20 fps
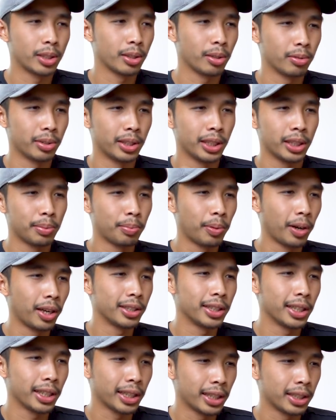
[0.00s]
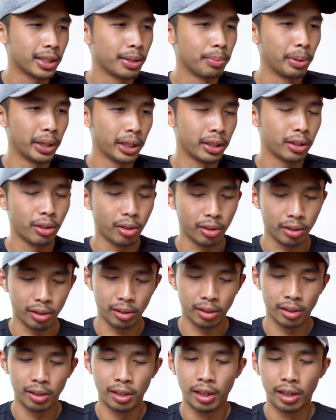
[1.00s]
So this project is built on
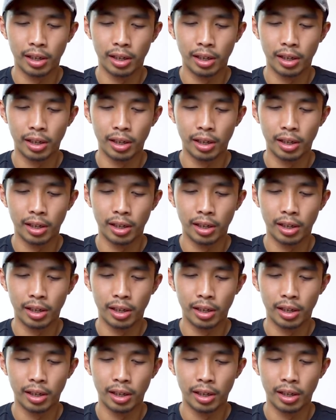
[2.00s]
a